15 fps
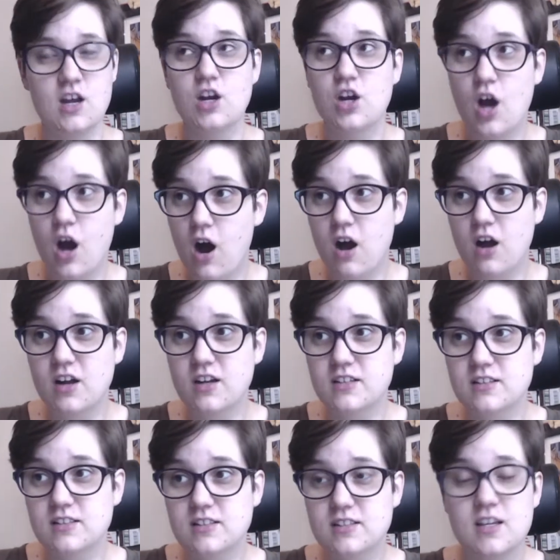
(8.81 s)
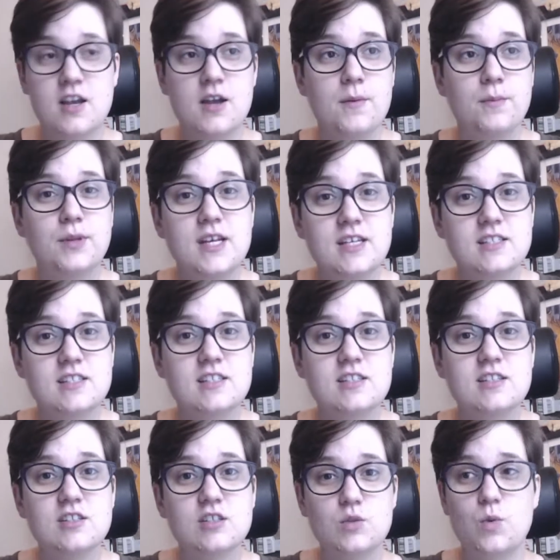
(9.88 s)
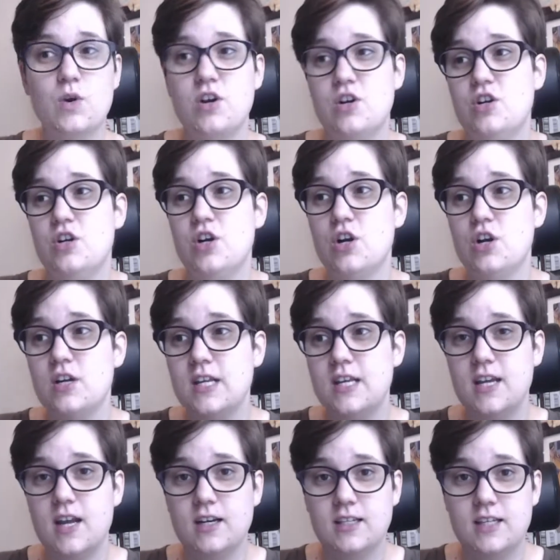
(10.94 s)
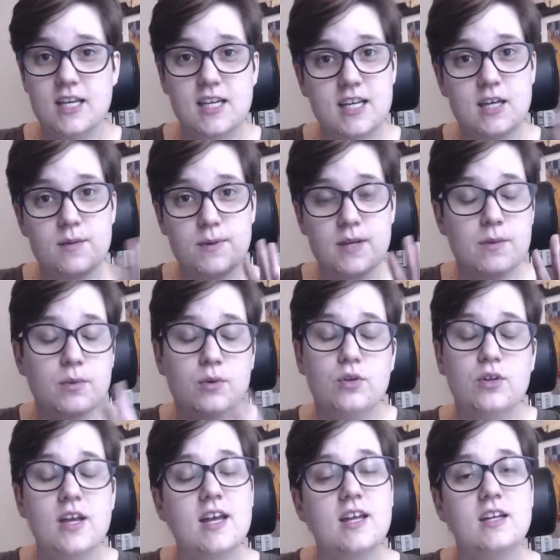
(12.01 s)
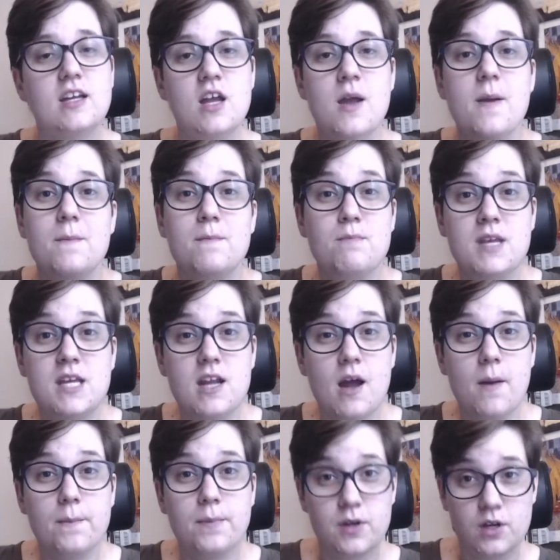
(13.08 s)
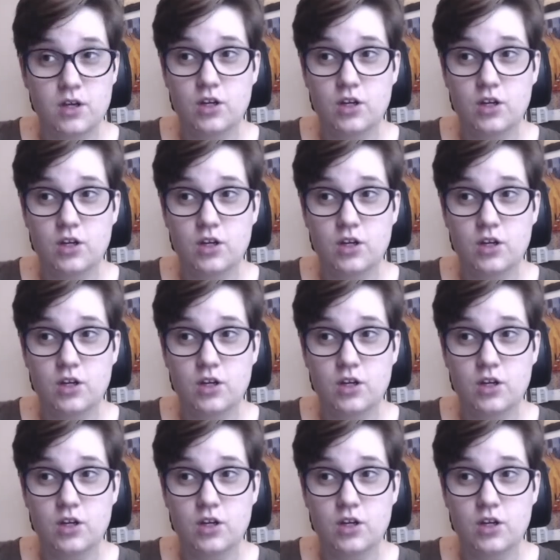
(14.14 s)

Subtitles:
cons, places where nerdy and geeky people can meet up,